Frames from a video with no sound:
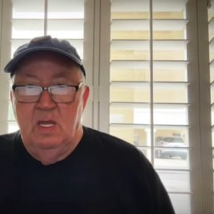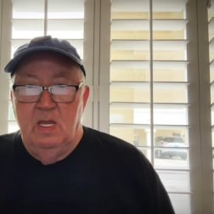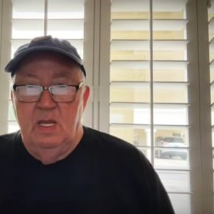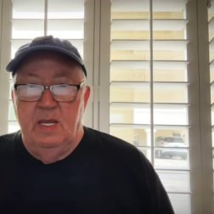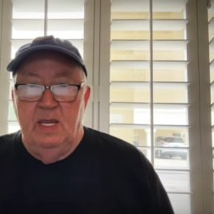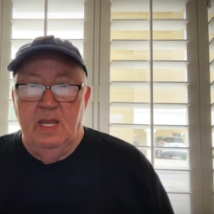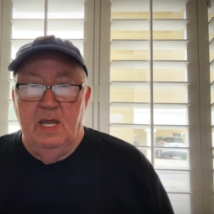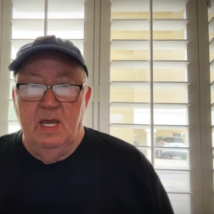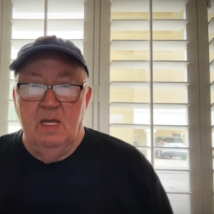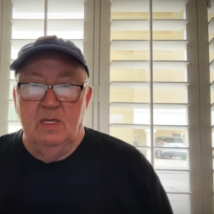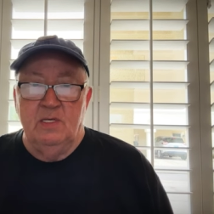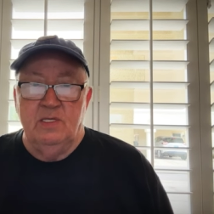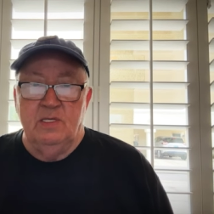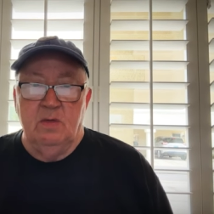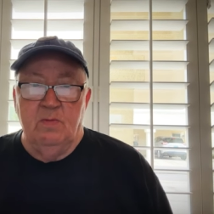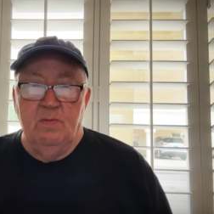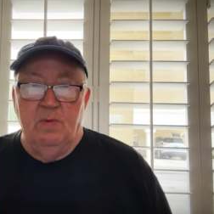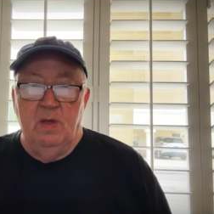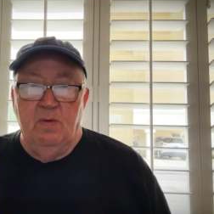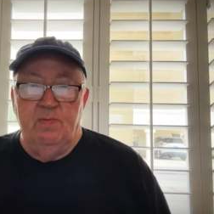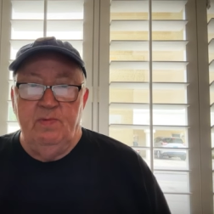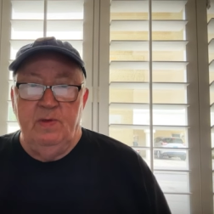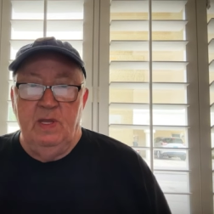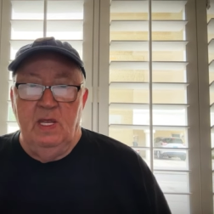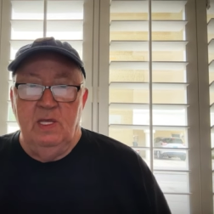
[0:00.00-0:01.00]
Now some
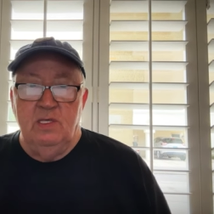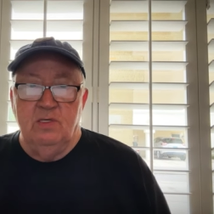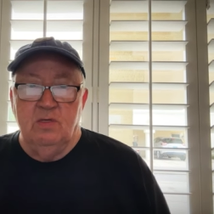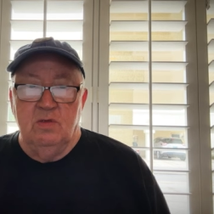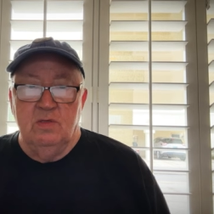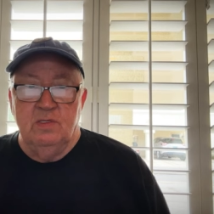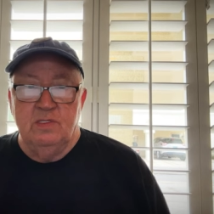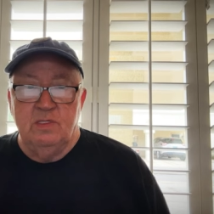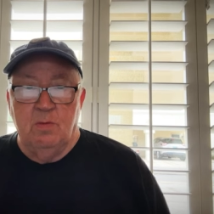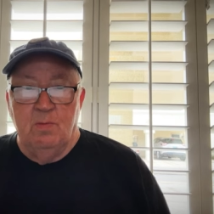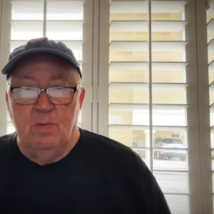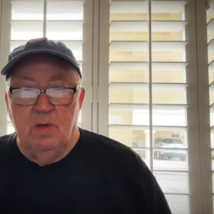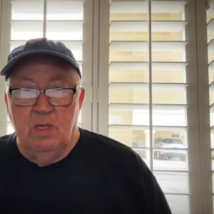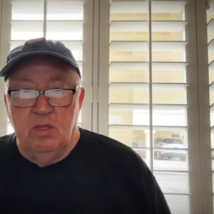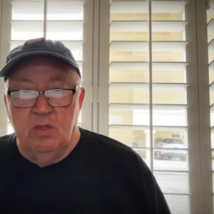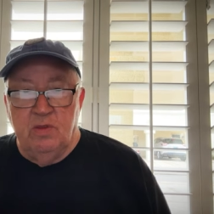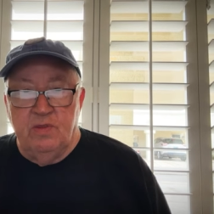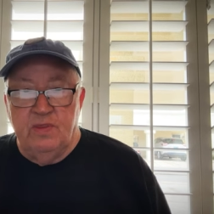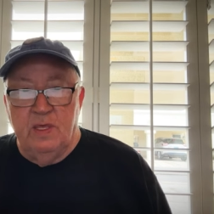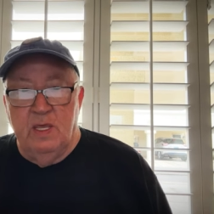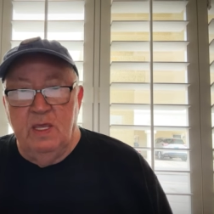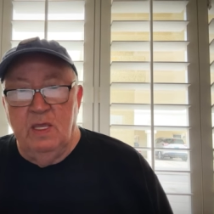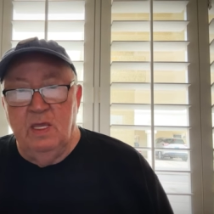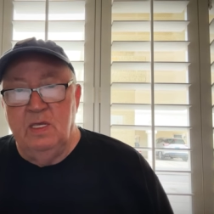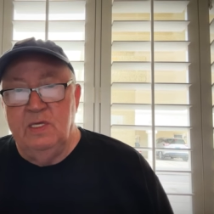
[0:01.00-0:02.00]
updates on some other
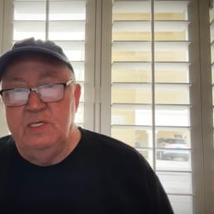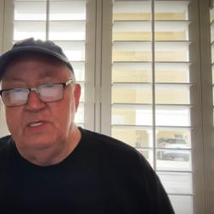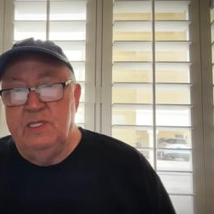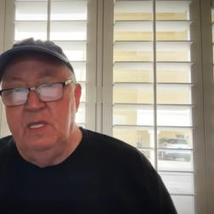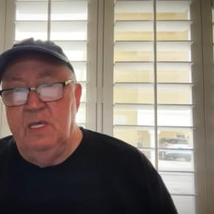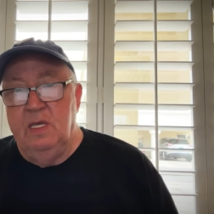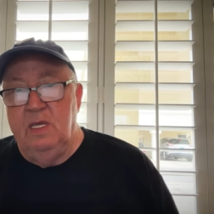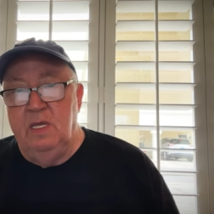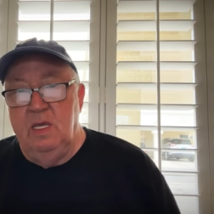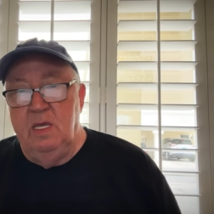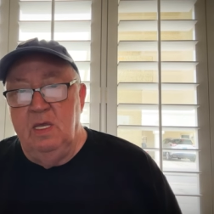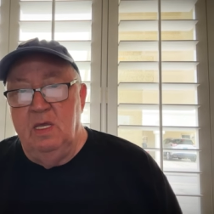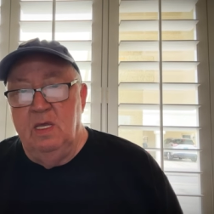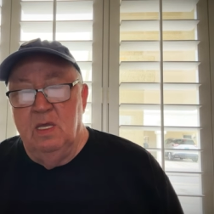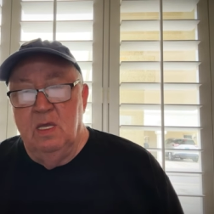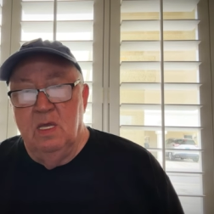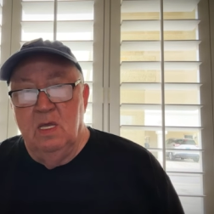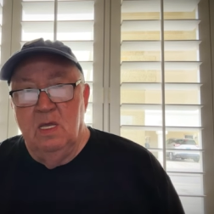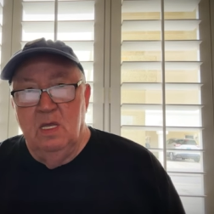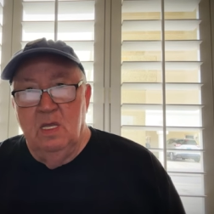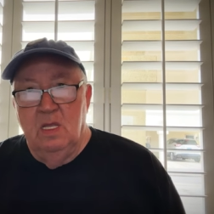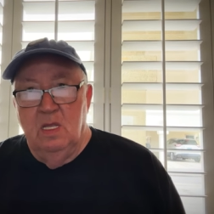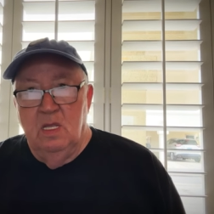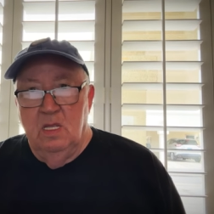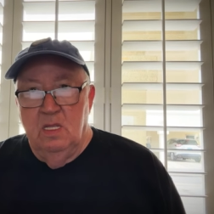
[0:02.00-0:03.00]
things. The
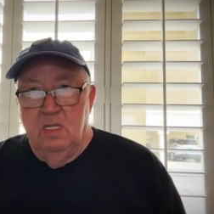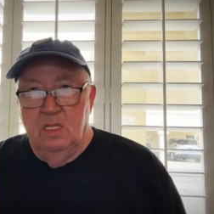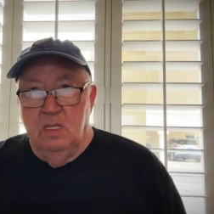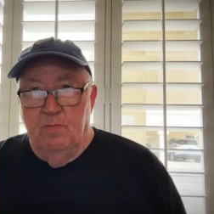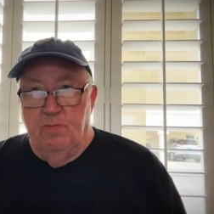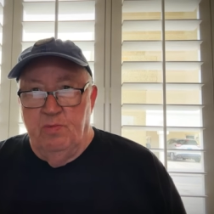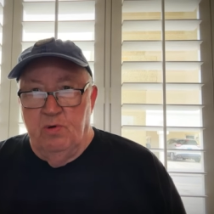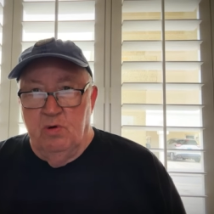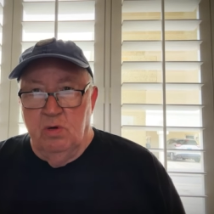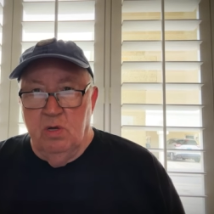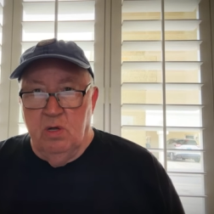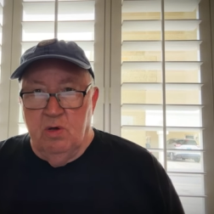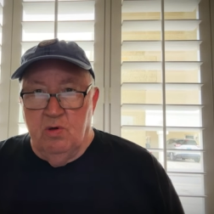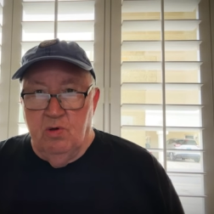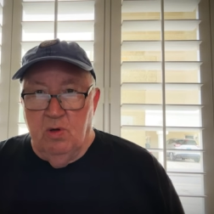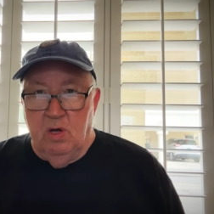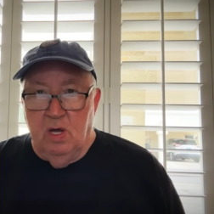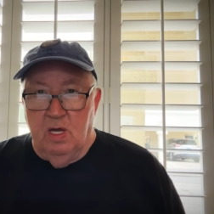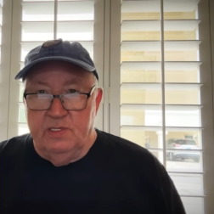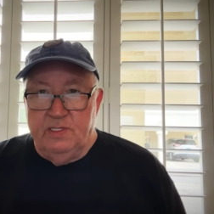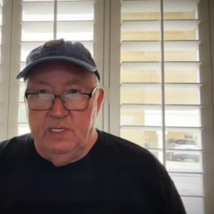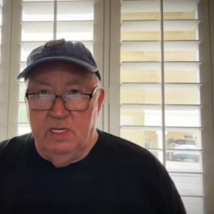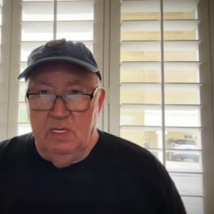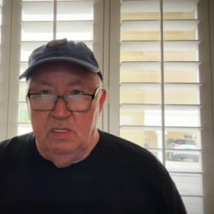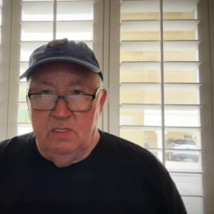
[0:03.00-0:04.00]
the border
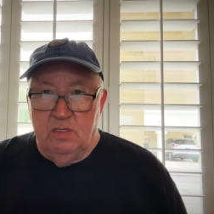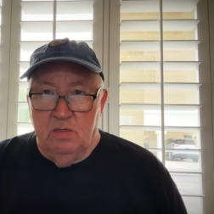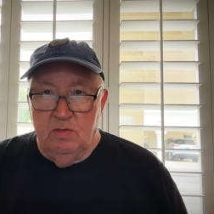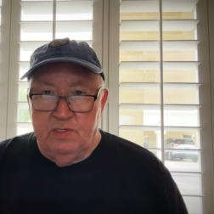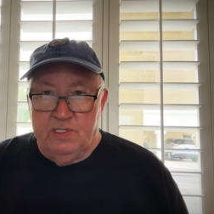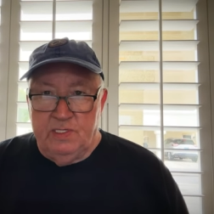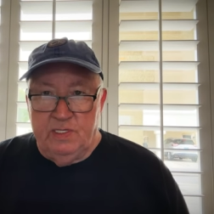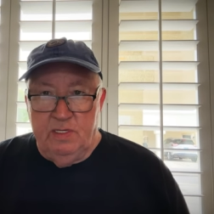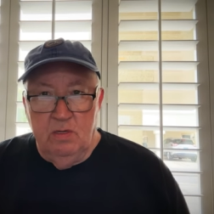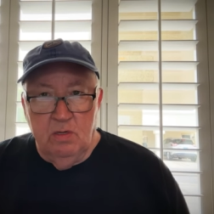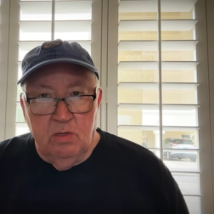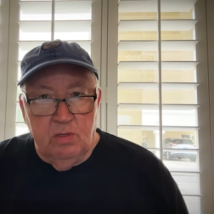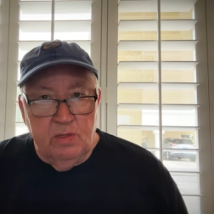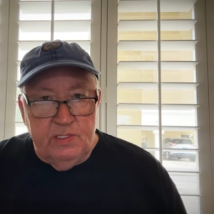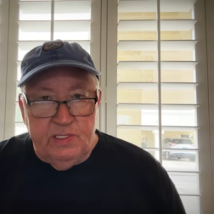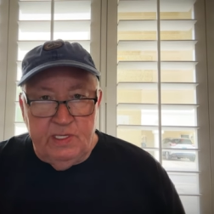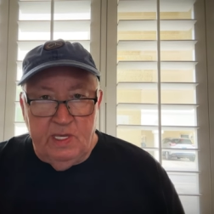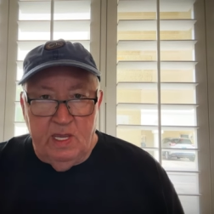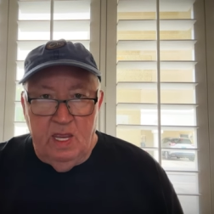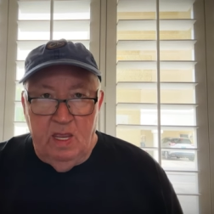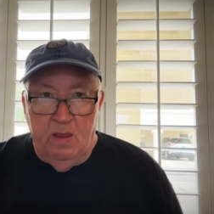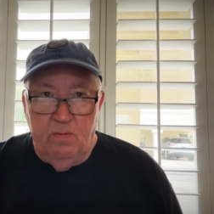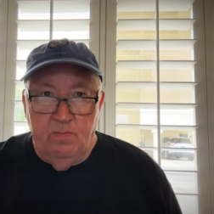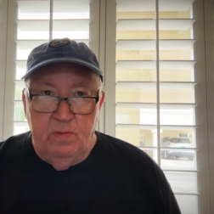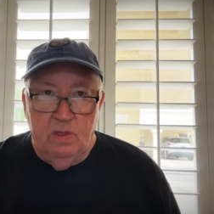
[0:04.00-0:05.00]
crossings are still the
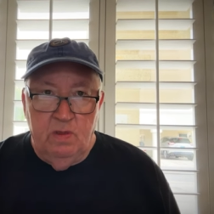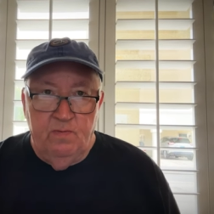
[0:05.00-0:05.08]
same.